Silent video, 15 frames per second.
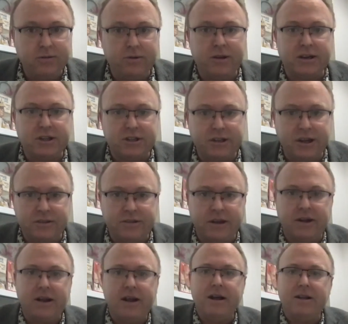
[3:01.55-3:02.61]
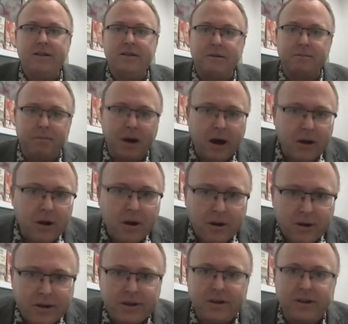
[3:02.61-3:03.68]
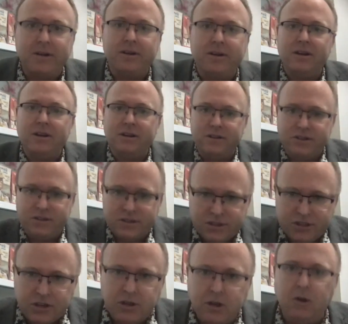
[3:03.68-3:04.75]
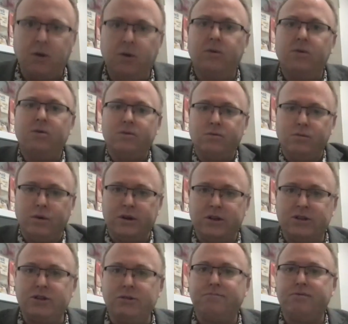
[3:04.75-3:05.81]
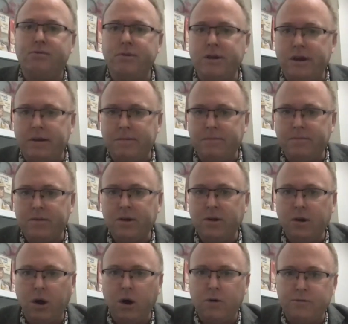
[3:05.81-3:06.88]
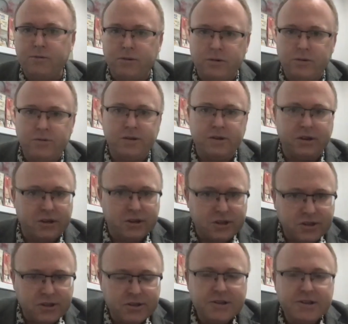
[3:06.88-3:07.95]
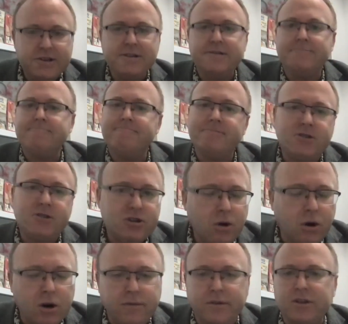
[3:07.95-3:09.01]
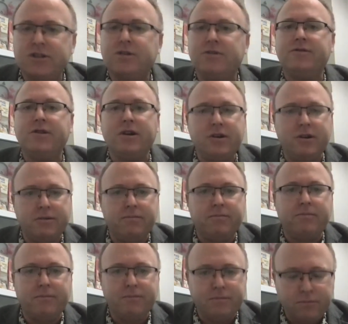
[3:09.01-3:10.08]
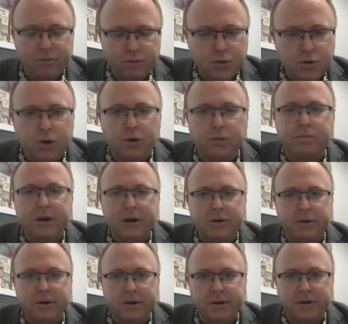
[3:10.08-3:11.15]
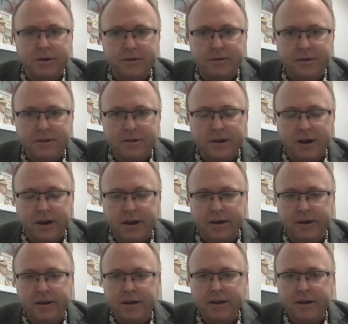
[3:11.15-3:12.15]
extent that the monarchy still was supreme over this sort of a civilian rule period, okay?